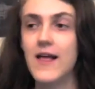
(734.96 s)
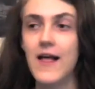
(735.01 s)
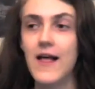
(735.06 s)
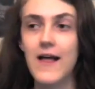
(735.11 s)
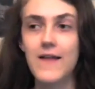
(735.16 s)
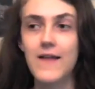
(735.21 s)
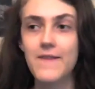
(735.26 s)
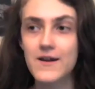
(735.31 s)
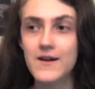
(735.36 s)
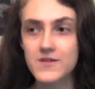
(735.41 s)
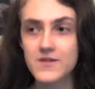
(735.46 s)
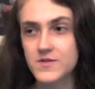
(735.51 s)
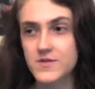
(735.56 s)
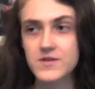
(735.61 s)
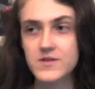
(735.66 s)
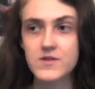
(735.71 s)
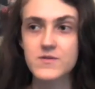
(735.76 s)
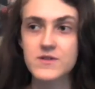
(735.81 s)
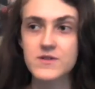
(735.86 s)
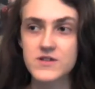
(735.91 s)
And that's
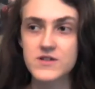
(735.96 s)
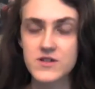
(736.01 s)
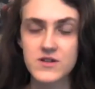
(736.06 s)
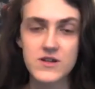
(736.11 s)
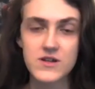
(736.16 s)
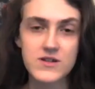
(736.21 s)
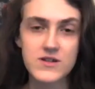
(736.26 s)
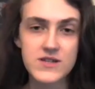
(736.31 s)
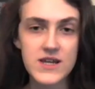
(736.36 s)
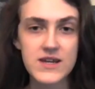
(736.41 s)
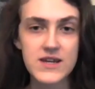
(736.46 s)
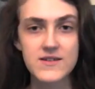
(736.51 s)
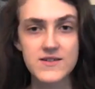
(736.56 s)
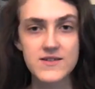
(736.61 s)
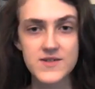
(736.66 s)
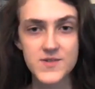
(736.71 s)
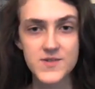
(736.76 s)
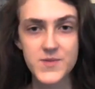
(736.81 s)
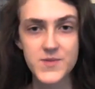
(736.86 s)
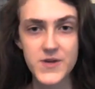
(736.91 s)
really what it's going to take,
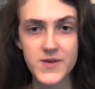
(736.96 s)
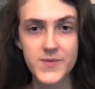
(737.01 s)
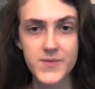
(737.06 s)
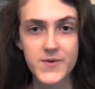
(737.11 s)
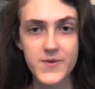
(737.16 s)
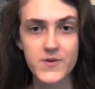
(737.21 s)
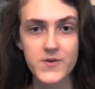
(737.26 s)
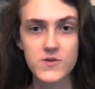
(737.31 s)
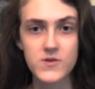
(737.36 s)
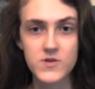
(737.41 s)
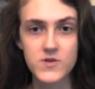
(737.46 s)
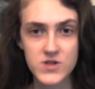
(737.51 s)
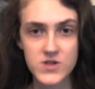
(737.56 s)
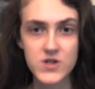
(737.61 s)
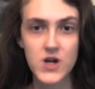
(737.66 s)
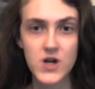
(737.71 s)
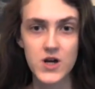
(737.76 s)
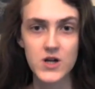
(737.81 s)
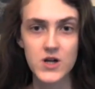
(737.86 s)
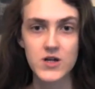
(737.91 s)
is people
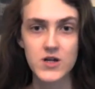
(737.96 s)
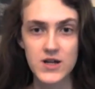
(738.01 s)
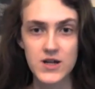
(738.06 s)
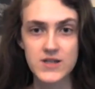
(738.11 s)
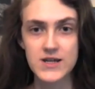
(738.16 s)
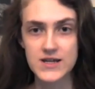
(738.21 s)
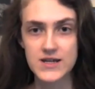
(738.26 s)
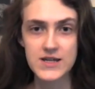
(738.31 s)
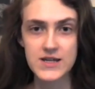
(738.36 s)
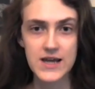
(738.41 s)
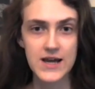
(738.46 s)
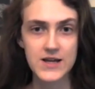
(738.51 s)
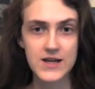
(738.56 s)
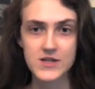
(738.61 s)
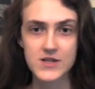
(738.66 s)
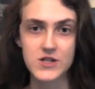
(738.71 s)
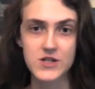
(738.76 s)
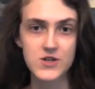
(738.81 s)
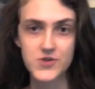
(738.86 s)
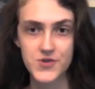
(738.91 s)
start taking
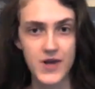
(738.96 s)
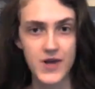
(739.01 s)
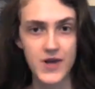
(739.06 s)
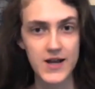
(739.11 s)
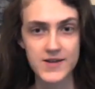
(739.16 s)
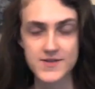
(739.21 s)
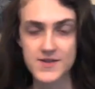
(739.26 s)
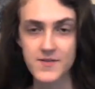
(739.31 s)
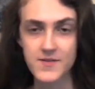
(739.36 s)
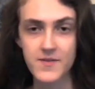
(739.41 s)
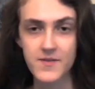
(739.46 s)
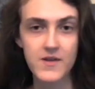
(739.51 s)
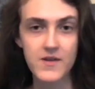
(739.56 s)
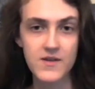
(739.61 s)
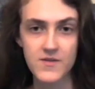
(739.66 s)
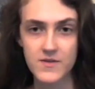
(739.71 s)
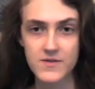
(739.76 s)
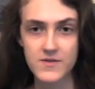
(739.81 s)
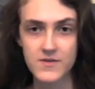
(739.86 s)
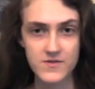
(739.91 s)
action, try
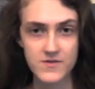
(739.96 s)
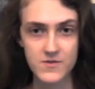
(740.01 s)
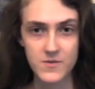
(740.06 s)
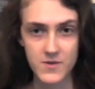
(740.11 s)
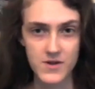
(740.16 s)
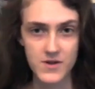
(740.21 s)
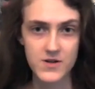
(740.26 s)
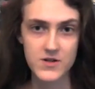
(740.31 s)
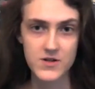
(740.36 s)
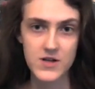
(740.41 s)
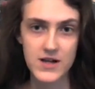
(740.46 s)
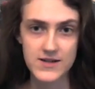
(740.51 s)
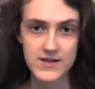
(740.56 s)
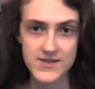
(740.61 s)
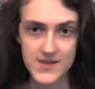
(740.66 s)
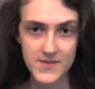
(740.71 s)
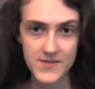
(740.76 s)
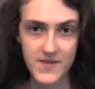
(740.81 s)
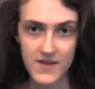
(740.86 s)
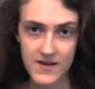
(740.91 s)
something. If it doesn't work, try
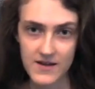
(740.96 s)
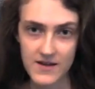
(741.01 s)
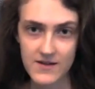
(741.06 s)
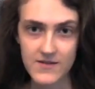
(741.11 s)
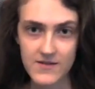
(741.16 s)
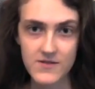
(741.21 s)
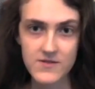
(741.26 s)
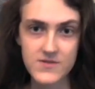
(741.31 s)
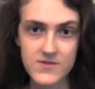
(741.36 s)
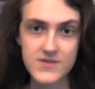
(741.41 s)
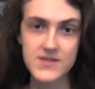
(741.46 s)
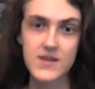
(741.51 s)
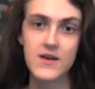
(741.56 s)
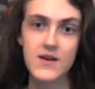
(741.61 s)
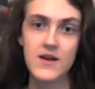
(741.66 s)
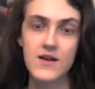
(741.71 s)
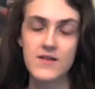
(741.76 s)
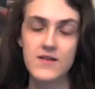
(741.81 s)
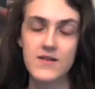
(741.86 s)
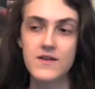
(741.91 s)
something else.
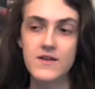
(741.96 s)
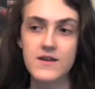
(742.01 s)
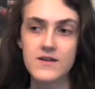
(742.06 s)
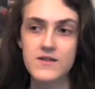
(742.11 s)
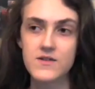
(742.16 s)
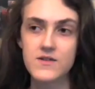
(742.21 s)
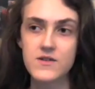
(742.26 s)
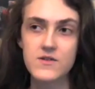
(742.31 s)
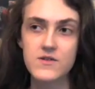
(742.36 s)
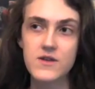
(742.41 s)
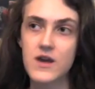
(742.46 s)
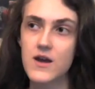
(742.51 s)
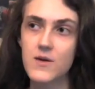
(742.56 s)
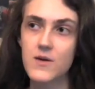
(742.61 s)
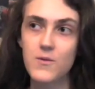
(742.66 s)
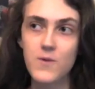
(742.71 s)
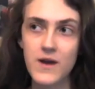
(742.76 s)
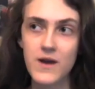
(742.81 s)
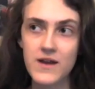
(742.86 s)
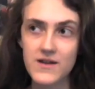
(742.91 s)
Like you
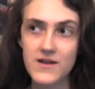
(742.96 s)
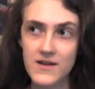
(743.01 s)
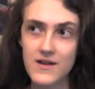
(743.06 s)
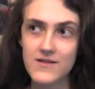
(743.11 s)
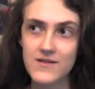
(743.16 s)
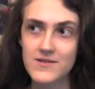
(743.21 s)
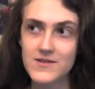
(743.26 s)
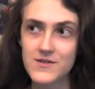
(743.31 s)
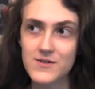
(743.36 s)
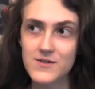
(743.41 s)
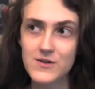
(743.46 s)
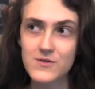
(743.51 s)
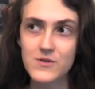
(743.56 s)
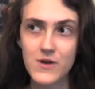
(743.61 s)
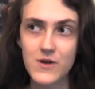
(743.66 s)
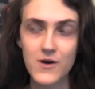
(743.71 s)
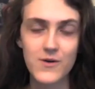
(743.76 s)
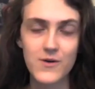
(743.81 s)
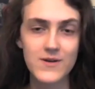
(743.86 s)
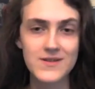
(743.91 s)
can't wait until you
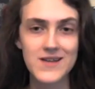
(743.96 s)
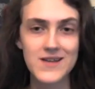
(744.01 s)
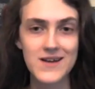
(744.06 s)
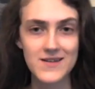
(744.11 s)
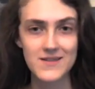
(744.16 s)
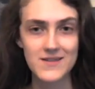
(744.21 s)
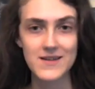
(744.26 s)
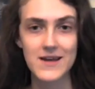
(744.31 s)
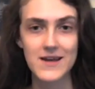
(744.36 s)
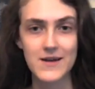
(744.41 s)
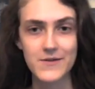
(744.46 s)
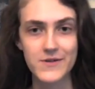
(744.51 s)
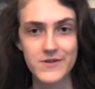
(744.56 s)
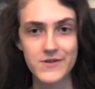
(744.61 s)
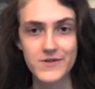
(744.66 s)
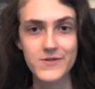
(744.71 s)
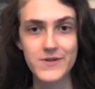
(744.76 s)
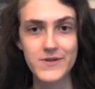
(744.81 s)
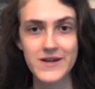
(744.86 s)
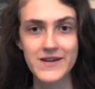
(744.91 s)
know exactly how to
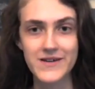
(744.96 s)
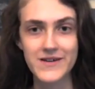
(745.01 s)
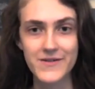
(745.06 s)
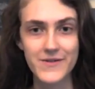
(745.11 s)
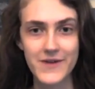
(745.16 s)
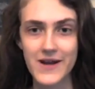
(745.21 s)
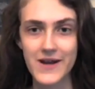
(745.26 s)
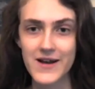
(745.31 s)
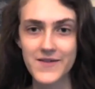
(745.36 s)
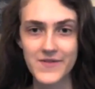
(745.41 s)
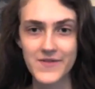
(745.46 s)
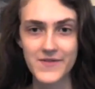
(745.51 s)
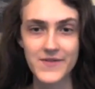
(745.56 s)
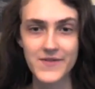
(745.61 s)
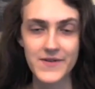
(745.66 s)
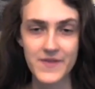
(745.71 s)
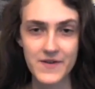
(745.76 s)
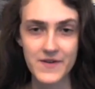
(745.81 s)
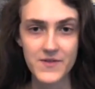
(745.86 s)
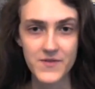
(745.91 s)
do it or have
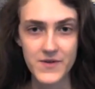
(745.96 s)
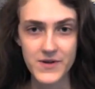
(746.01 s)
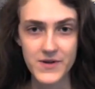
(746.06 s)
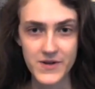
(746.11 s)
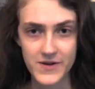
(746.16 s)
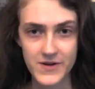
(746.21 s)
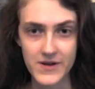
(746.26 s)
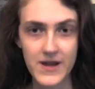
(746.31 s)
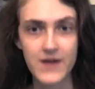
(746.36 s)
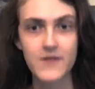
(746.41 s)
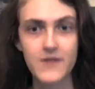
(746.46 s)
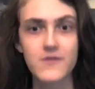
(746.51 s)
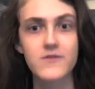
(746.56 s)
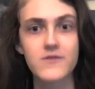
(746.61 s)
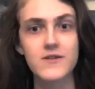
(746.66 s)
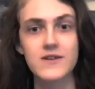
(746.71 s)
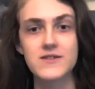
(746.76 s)
everything figured out.